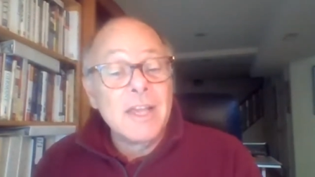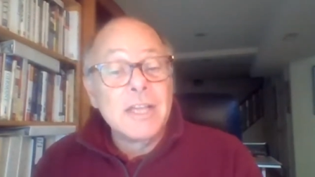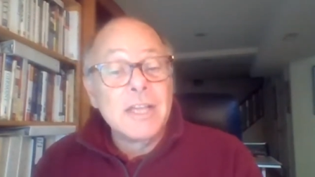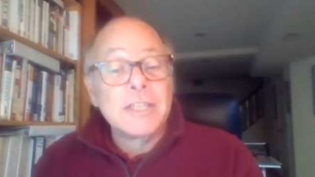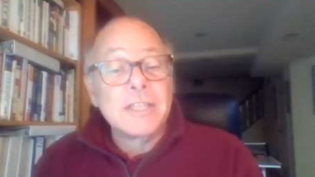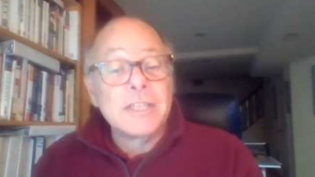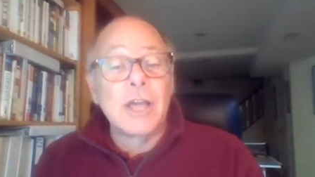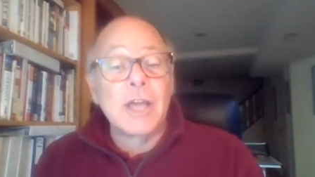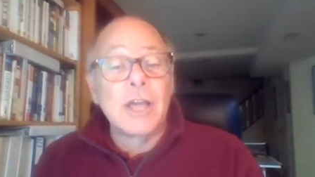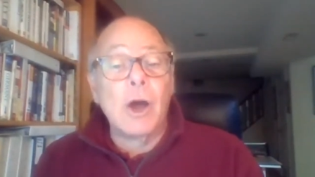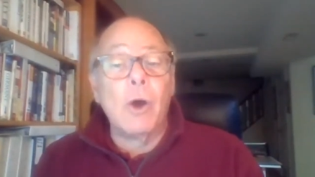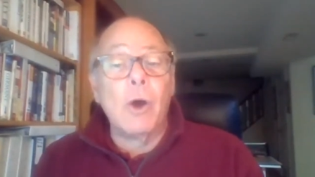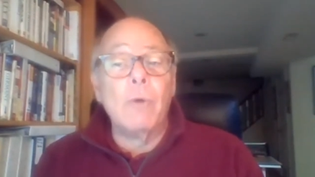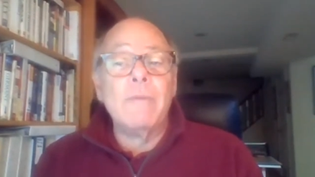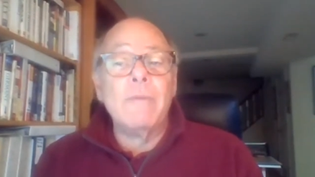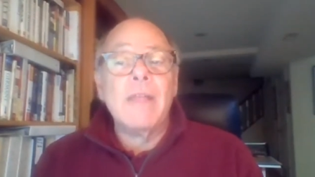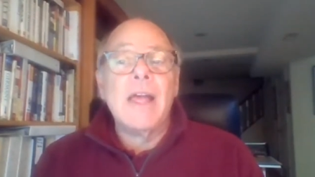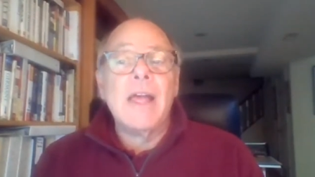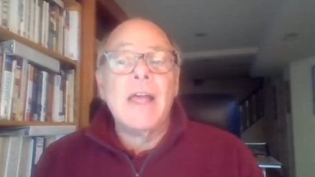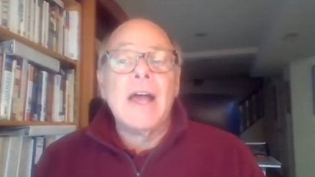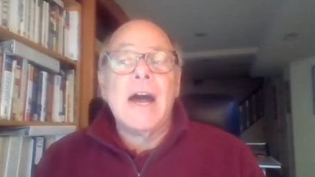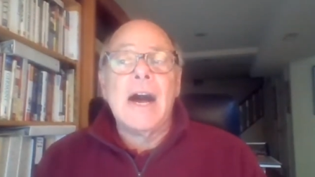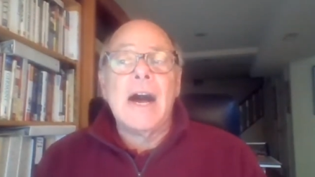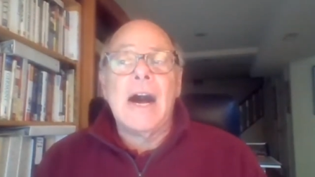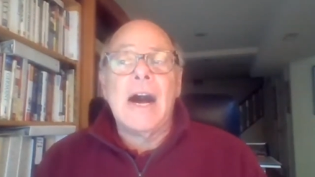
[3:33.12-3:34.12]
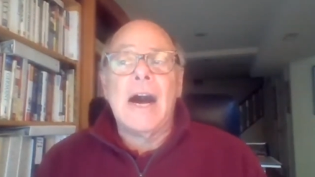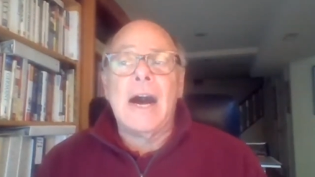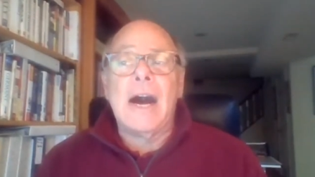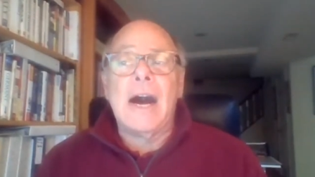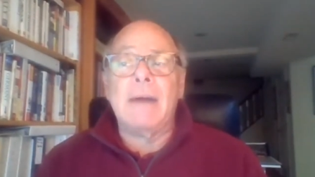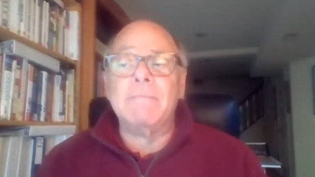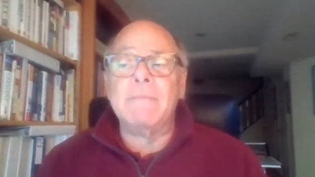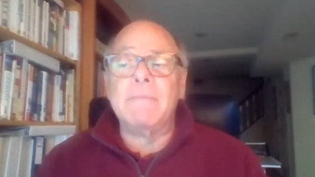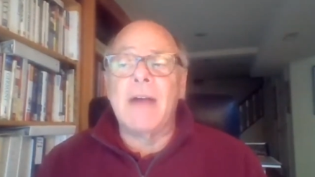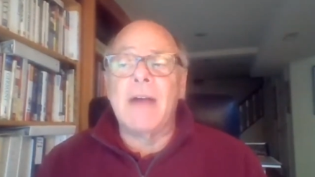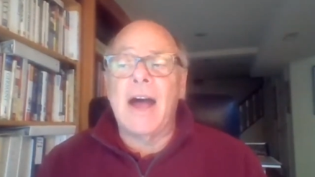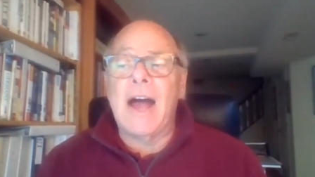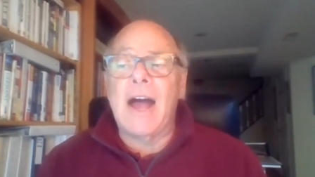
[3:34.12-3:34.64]
So
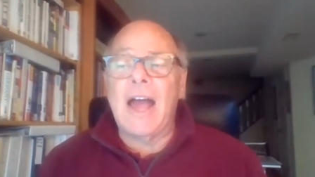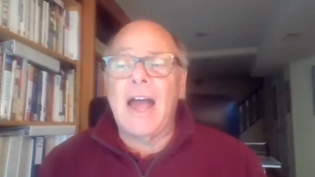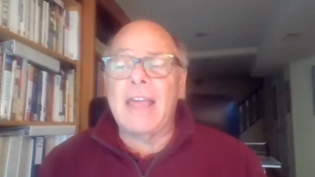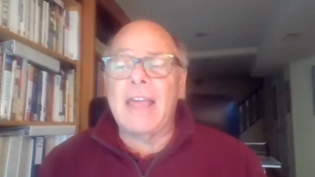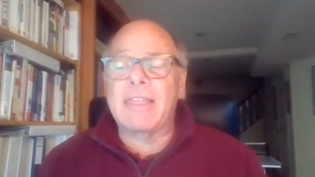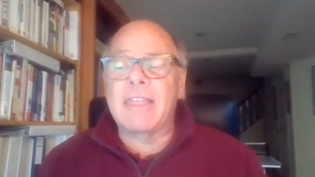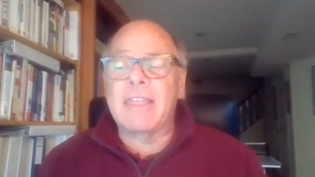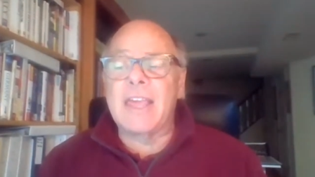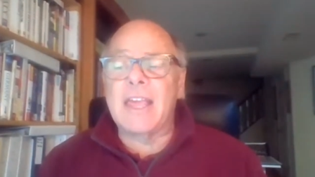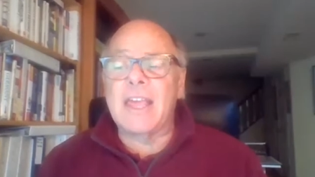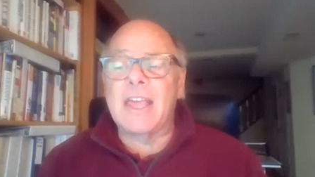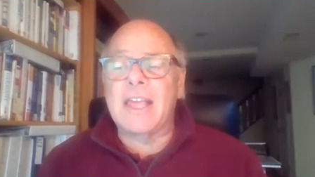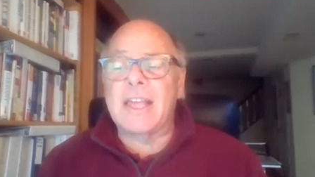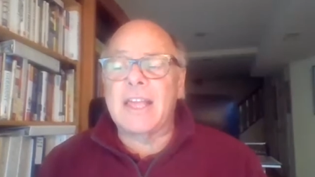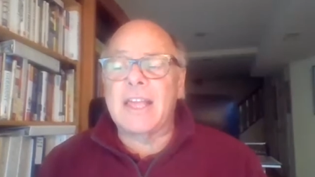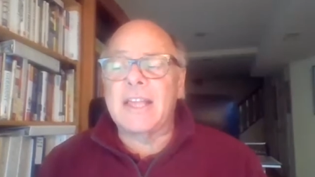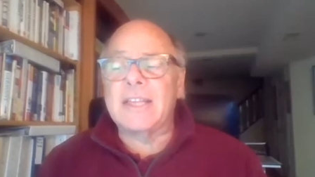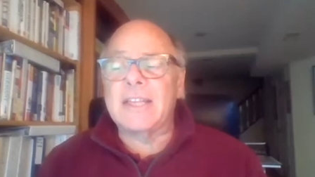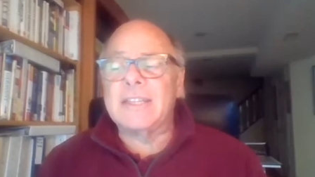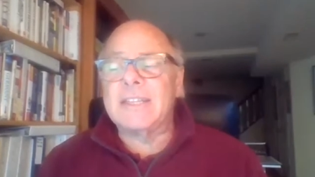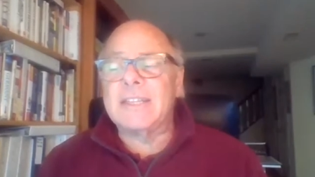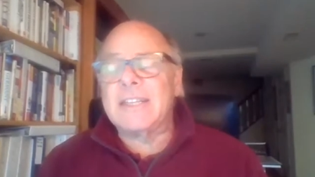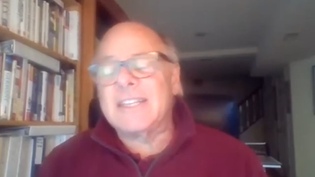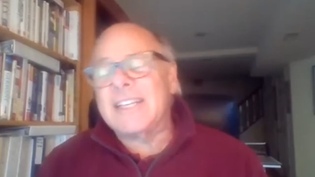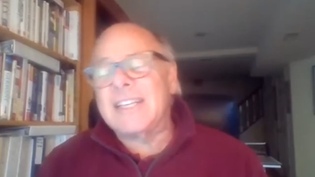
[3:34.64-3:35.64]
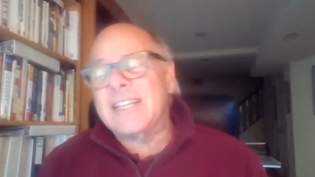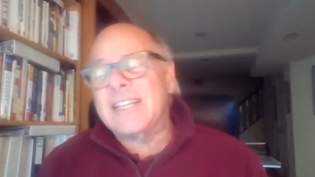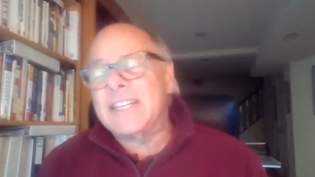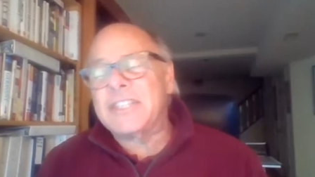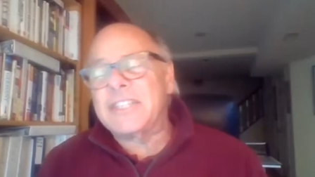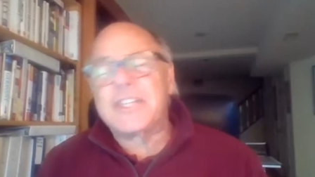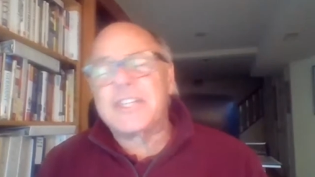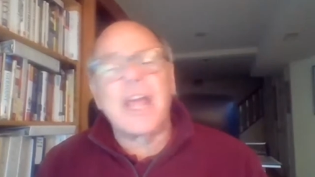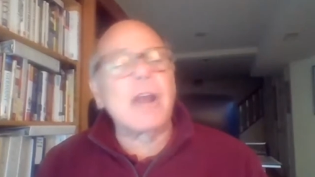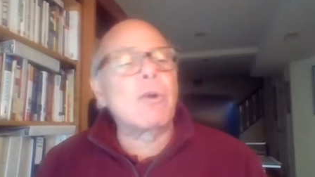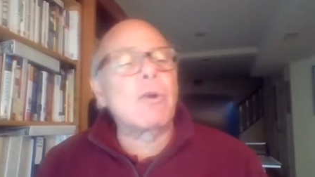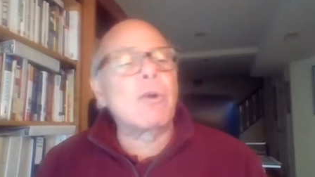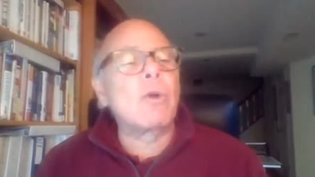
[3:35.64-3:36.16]
I think in
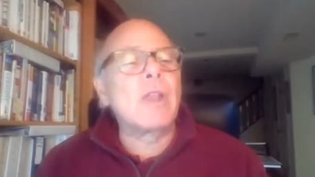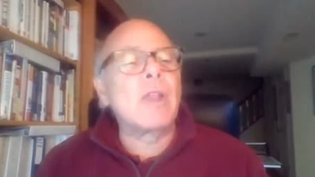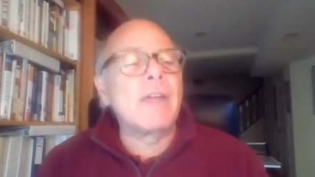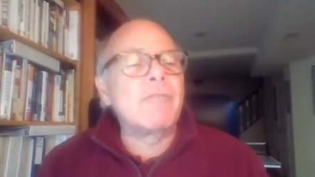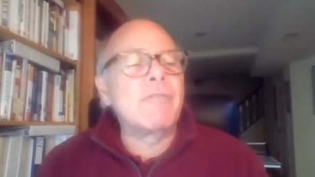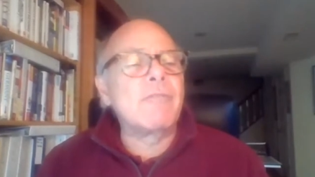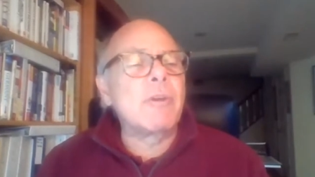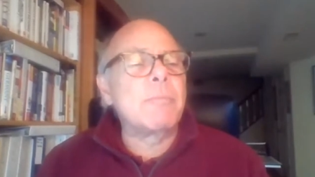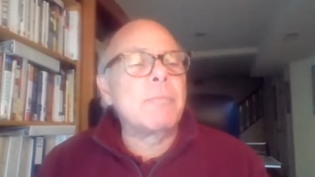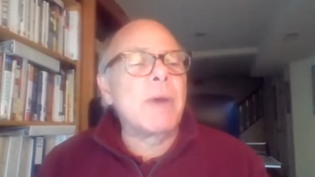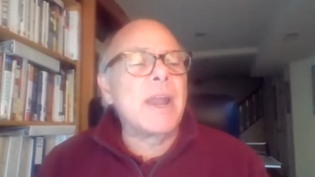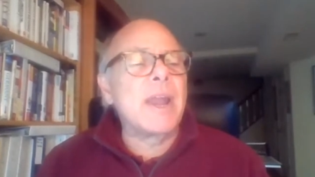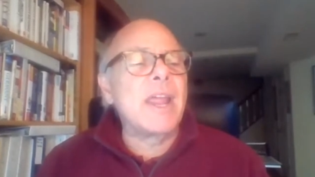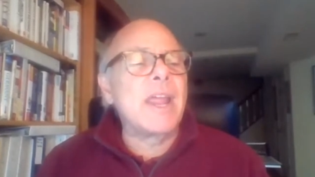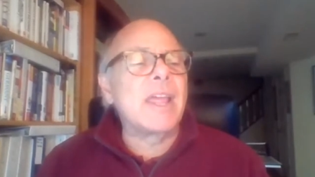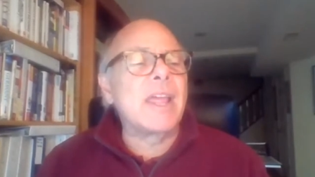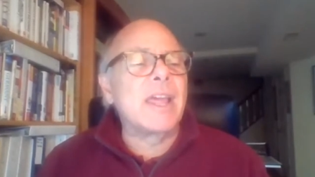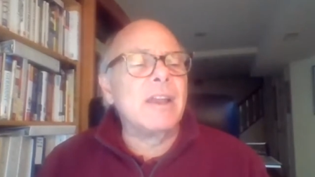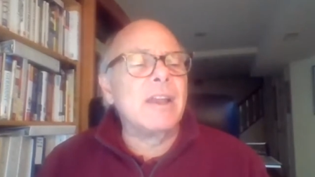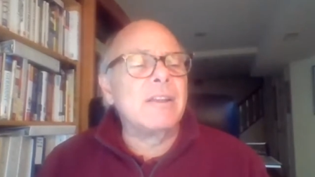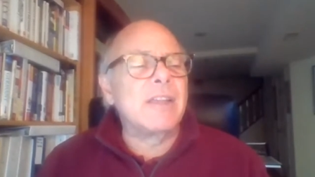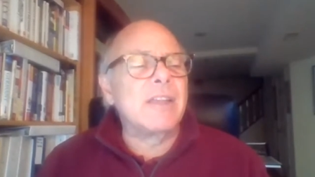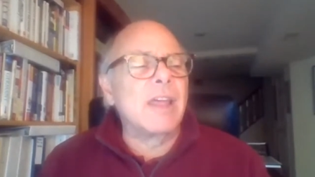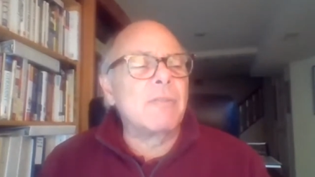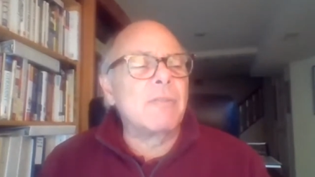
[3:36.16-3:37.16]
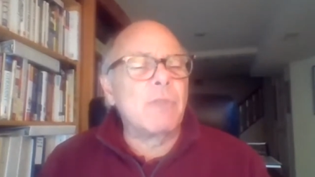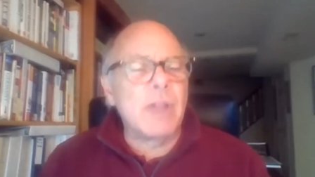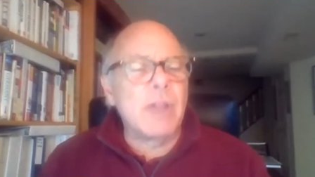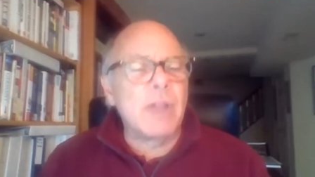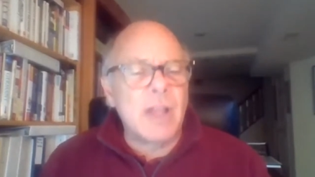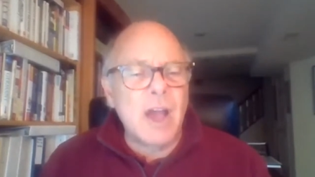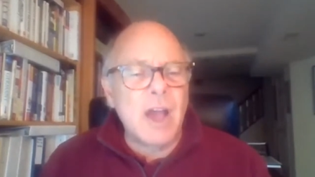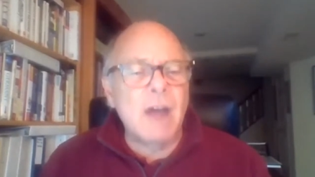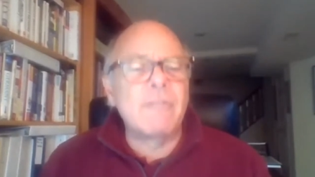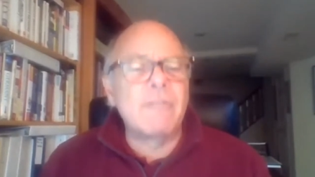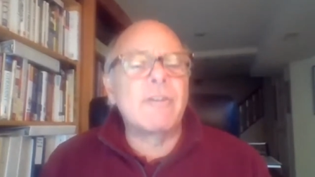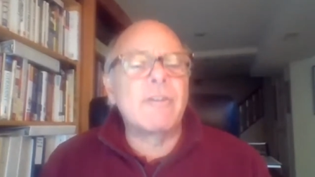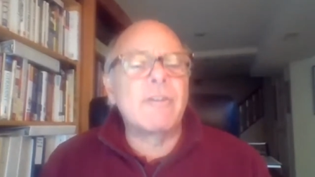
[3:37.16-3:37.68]
general, everybody can
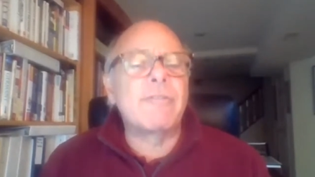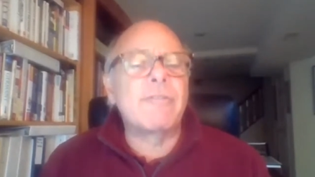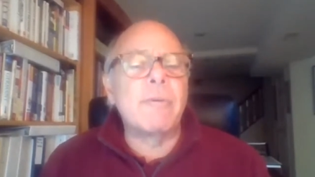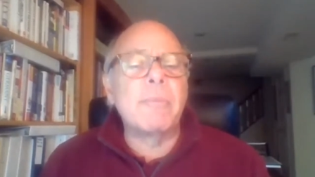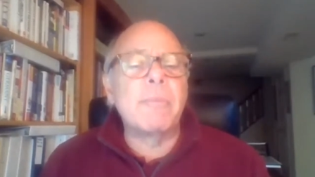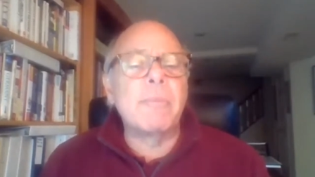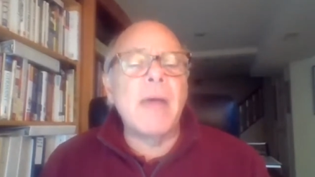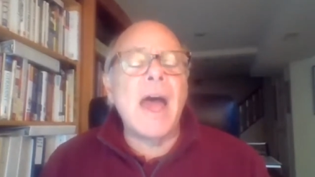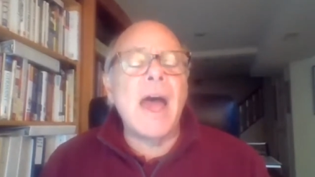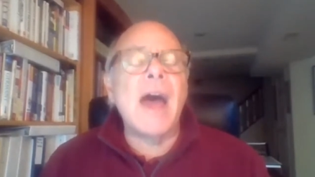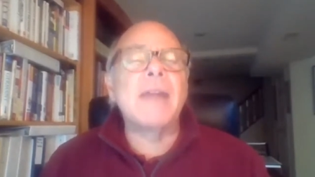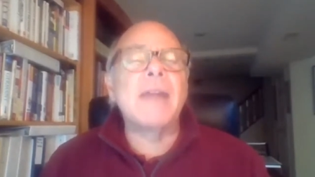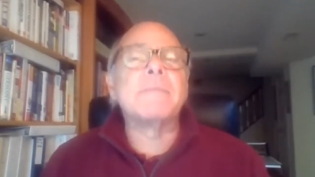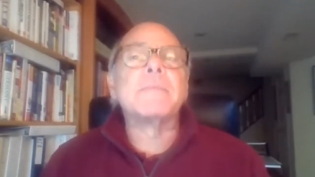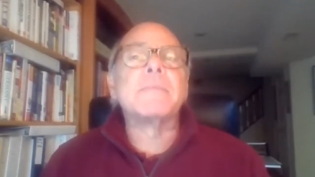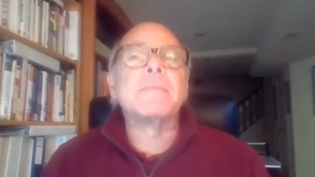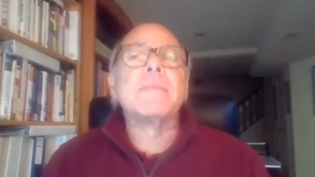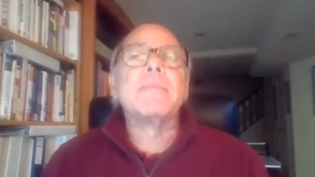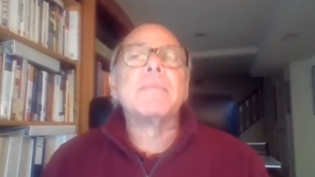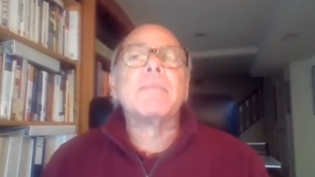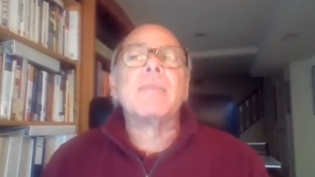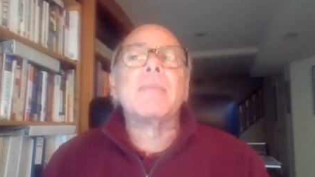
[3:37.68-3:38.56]
recover from that.